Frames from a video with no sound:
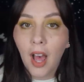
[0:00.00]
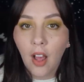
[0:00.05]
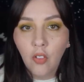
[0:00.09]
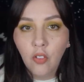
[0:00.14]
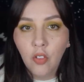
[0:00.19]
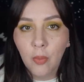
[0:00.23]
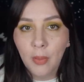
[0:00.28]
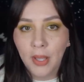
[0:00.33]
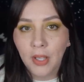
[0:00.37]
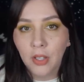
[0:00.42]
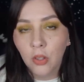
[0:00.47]

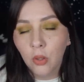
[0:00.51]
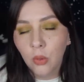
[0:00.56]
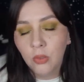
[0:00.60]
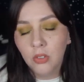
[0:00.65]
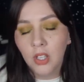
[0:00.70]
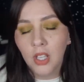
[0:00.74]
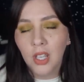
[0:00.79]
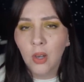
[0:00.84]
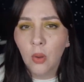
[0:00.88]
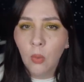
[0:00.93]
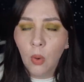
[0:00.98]
alpha male who
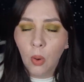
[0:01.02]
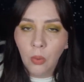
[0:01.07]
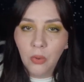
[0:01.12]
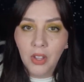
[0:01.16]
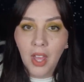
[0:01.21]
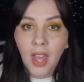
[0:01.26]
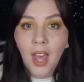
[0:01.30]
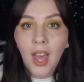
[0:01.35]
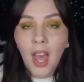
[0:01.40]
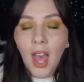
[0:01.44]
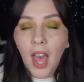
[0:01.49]
did, quote,
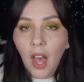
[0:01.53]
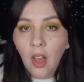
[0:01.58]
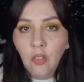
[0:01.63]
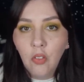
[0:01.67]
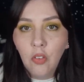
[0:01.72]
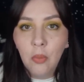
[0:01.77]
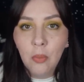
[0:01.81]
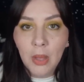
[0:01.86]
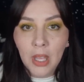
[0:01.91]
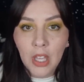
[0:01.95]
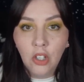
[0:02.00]

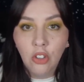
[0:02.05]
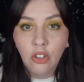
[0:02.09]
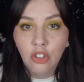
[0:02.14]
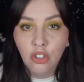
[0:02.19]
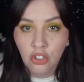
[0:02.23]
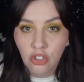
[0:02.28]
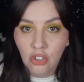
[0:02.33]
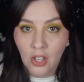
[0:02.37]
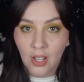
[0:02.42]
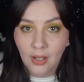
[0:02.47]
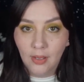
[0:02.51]
alpha male
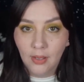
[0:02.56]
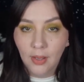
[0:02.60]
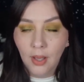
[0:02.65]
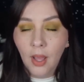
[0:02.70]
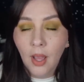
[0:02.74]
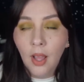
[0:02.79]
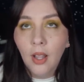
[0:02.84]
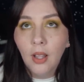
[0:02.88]
shit,